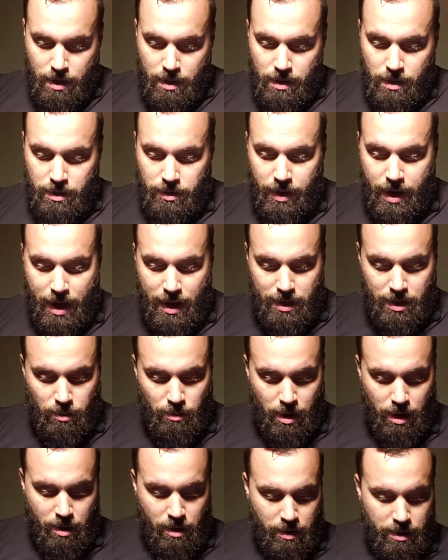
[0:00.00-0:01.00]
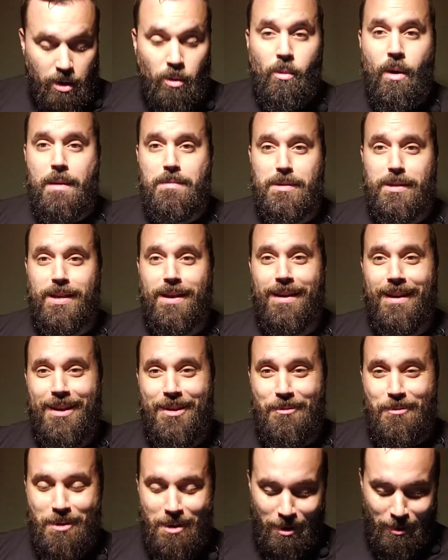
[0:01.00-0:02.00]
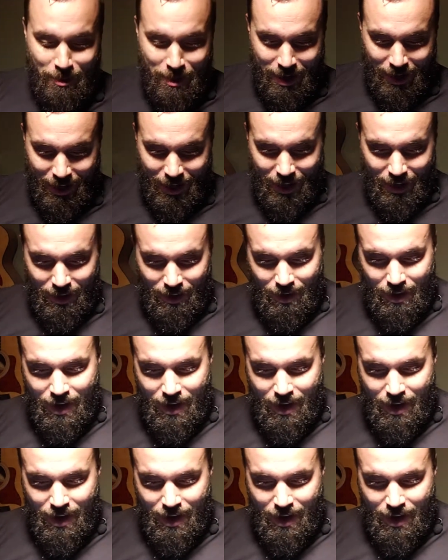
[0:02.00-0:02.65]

just want to go to their website real quick here.